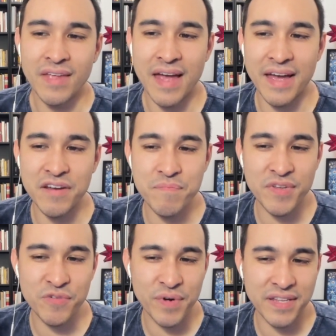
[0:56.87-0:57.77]
and
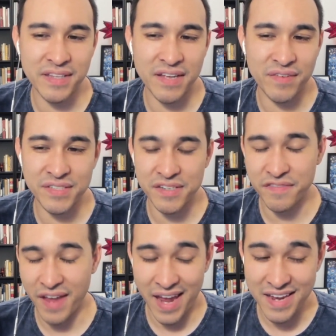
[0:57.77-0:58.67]
between the levels
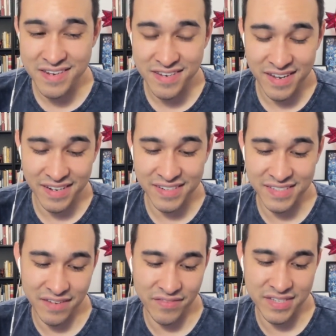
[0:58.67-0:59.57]
of 8 and
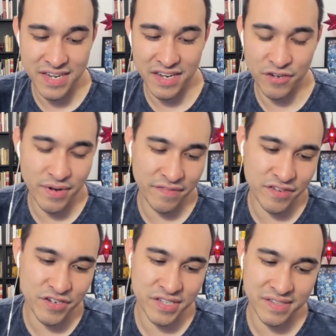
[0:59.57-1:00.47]
17 you have to
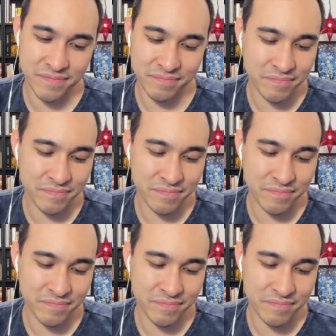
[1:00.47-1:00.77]
just